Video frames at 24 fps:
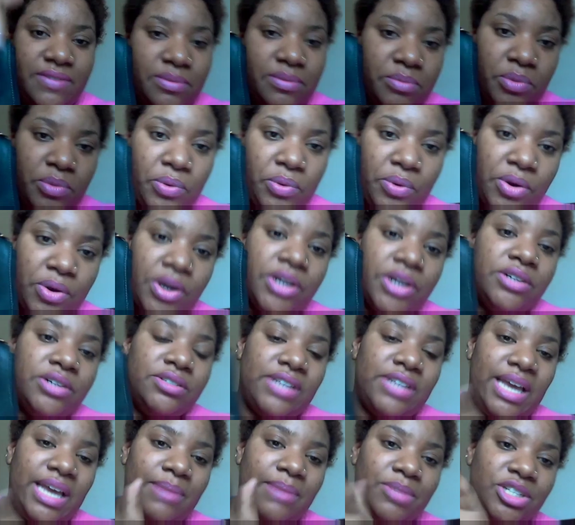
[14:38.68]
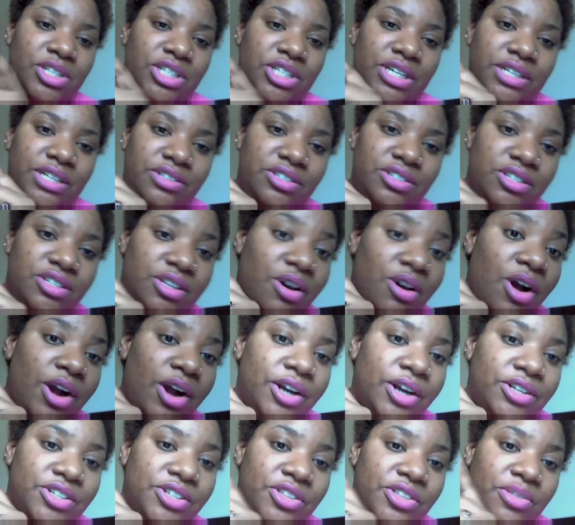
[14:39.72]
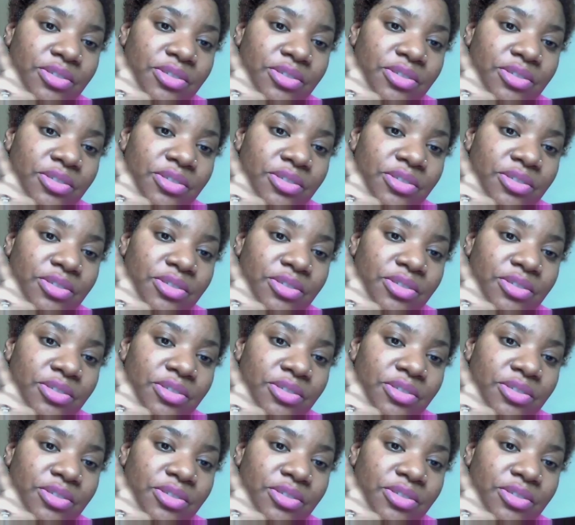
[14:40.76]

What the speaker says: more damaging scar to the